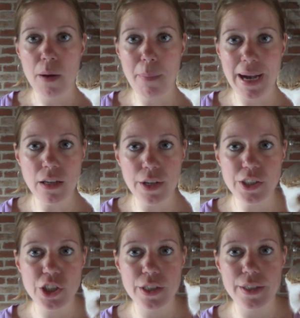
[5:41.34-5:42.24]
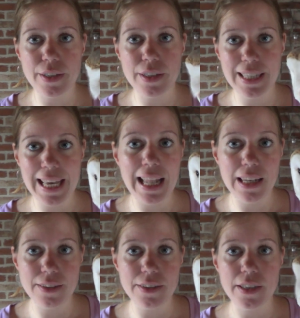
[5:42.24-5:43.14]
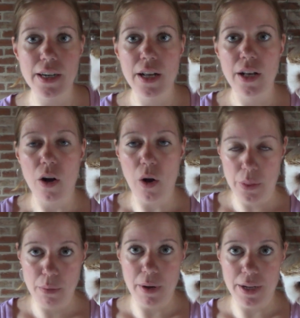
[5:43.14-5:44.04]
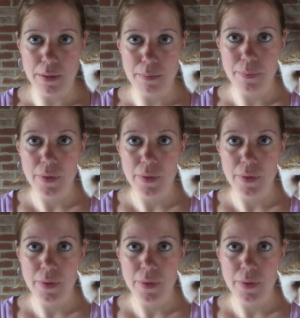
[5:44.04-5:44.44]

biological cat litter on the bottom.